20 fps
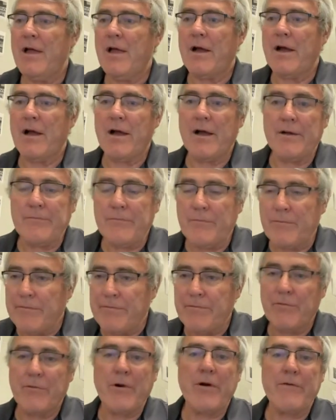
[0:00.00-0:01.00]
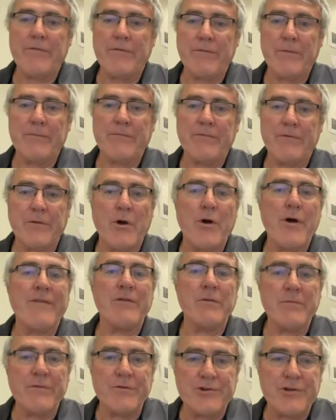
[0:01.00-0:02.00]
Uh, for, for for the
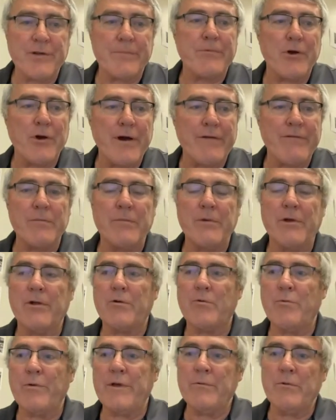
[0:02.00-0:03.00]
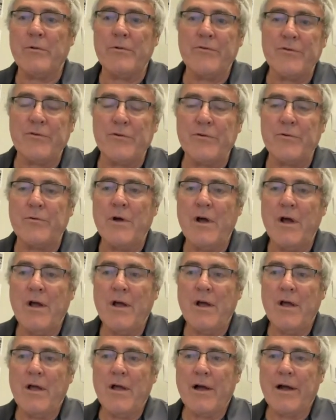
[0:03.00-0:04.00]
Harvey, the ship to Harvey Milk, we will do
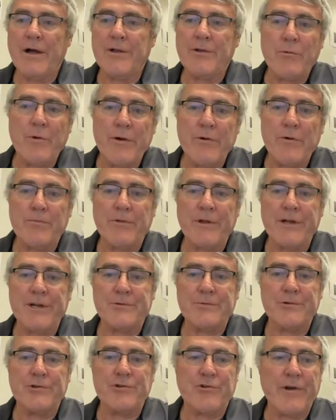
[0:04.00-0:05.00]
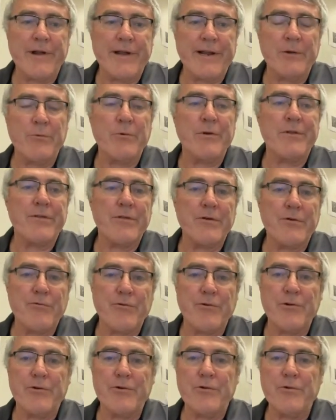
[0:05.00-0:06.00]
underway replenishment training with the
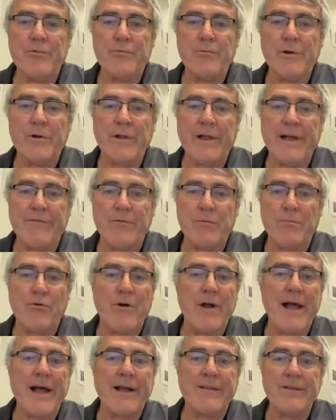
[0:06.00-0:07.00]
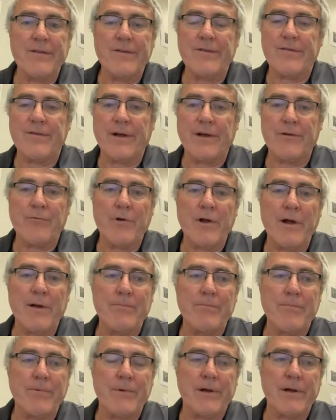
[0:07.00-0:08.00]
crew. We'll have a practice on rep.
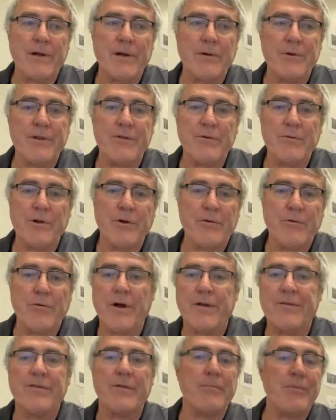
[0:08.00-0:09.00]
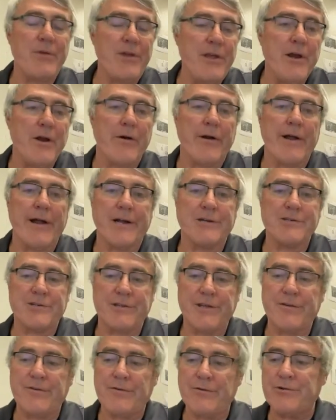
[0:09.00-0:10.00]
Uh, we do it across the pier,
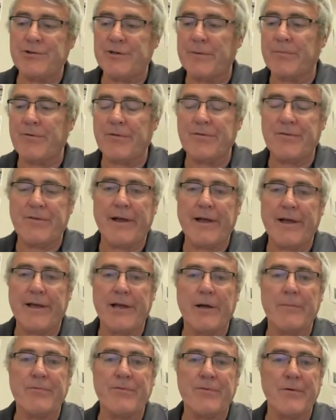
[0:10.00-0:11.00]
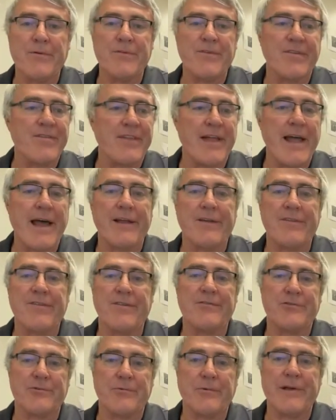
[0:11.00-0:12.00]
actually. Two ships will tie up, so it's a static
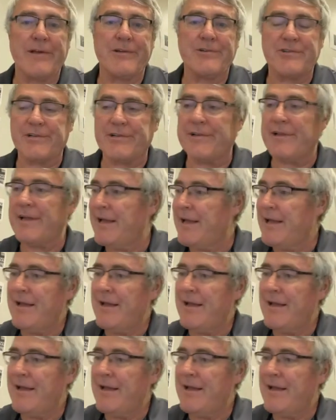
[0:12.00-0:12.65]
situation.